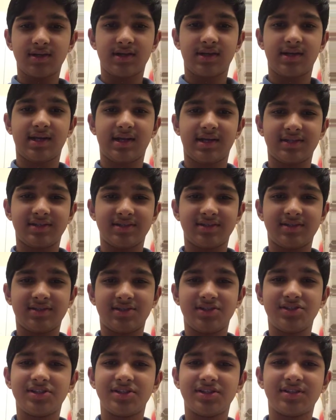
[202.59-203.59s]
like this.
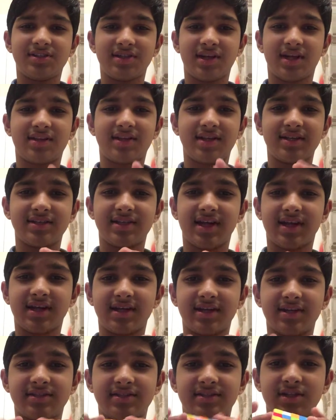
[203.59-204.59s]
Just nothing is
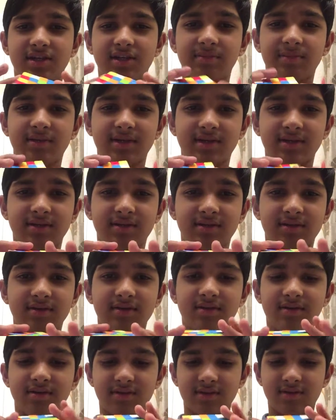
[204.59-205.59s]
getting disturbed,
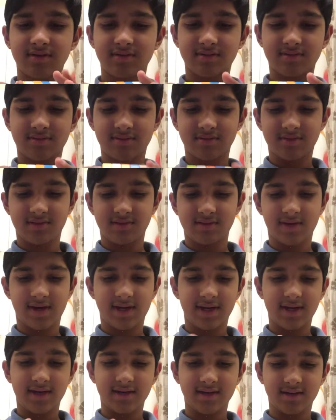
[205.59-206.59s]

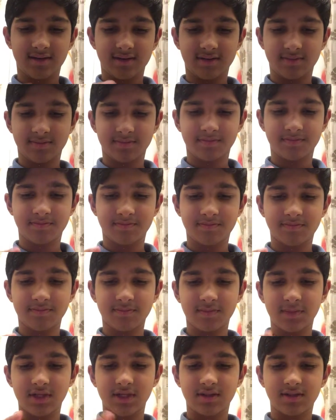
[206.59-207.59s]
right?
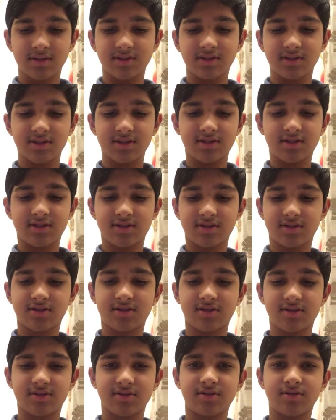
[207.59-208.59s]

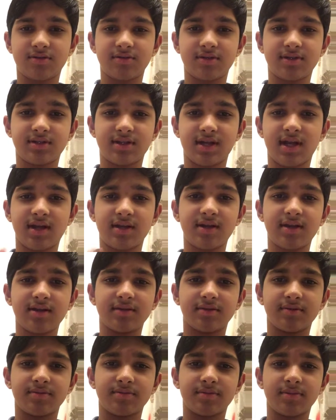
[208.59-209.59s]
Just do this algorithm.